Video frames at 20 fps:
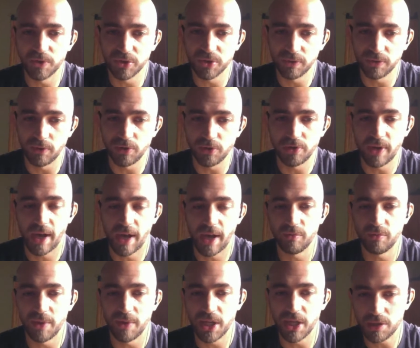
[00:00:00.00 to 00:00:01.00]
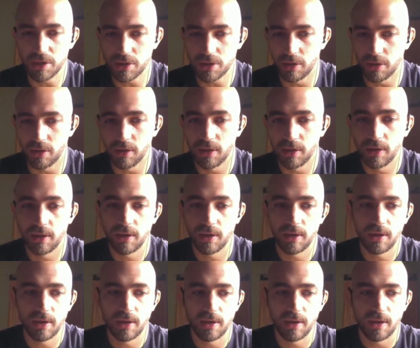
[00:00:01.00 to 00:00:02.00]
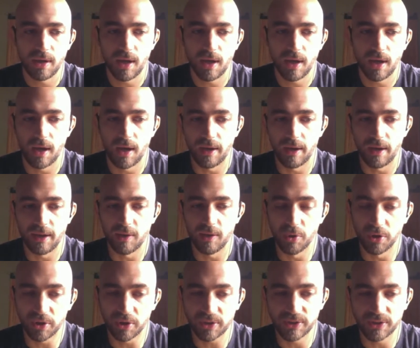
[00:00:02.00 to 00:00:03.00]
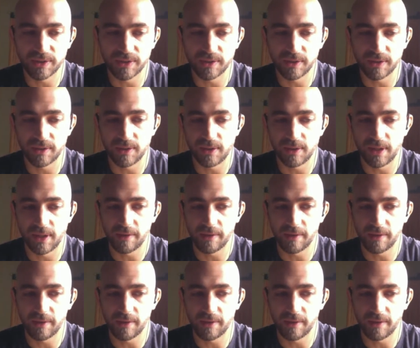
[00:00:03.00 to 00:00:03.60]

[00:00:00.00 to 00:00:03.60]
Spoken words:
first of all, you have to make sure It works